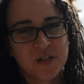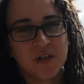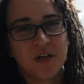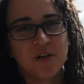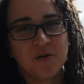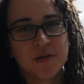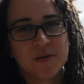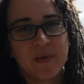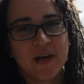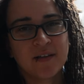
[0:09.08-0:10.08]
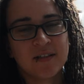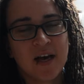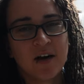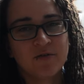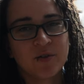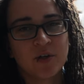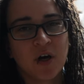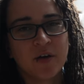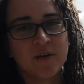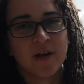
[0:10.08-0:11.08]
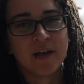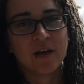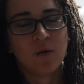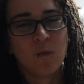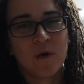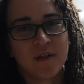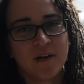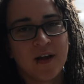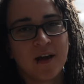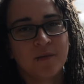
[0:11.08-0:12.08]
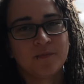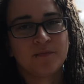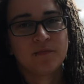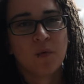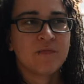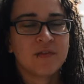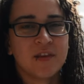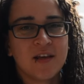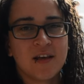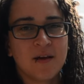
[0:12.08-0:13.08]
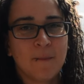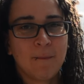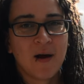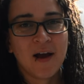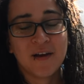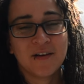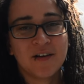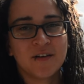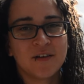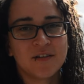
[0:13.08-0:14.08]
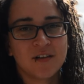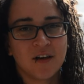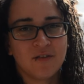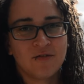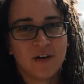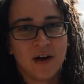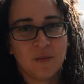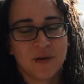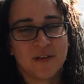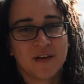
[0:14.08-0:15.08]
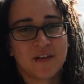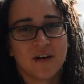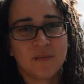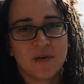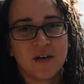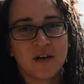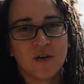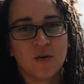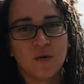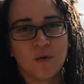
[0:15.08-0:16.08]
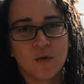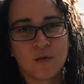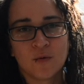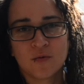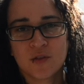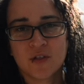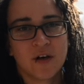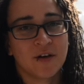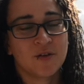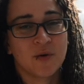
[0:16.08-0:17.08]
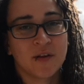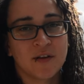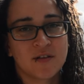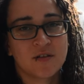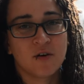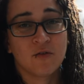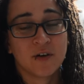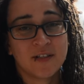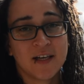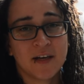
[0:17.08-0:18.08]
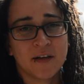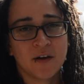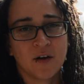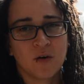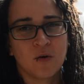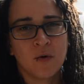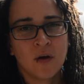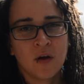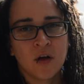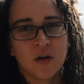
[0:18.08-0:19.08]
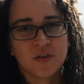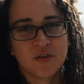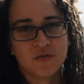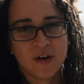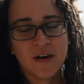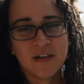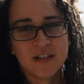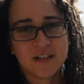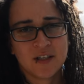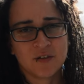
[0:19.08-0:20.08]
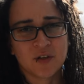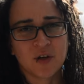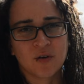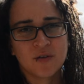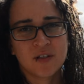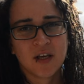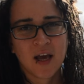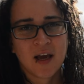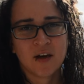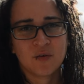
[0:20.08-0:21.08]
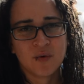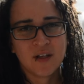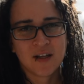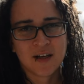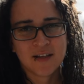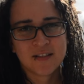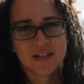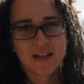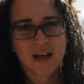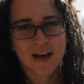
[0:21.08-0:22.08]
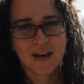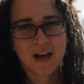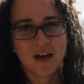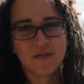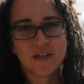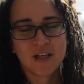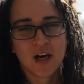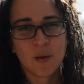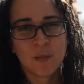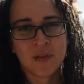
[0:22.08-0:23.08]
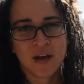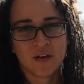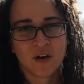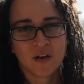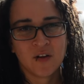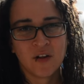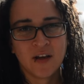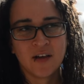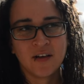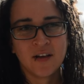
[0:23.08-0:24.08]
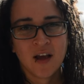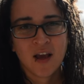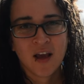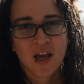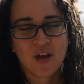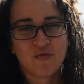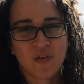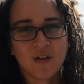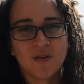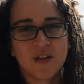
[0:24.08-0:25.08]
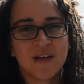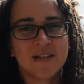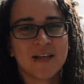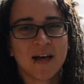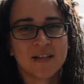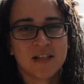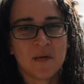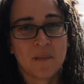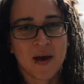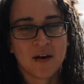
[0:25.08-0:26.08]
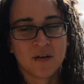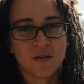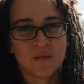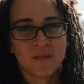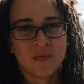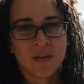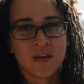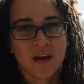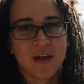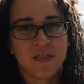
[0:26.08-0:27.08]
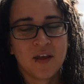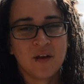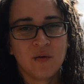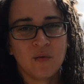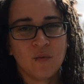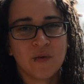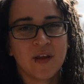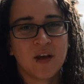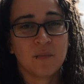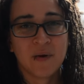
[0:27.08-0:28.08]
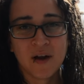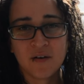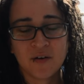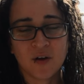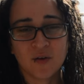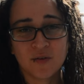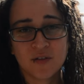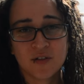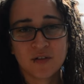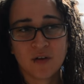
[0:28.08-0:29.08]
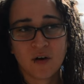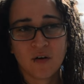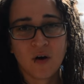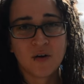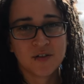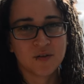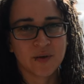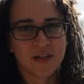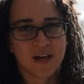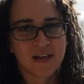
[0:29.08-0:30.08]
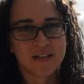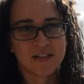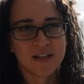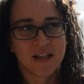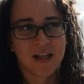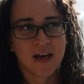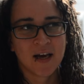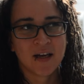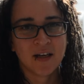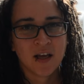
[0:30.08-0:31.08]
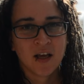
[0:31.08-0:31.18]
reaction can you expect after inoculating with an A? The pioneers of helminthic therapy, who started doing this over a decade ago, took very detailed notes and realized that every time they inoculated, it followed the exact same pattern. And then when they compared notes, also realized that